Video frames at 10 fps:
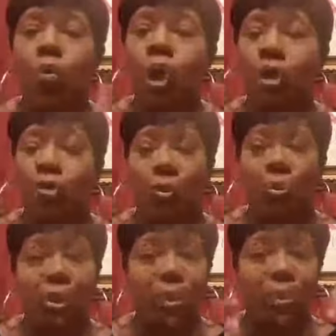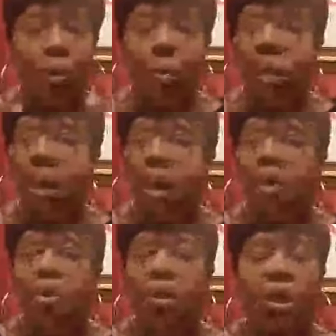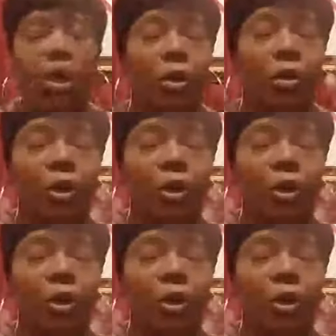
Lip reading: much from people. You can learn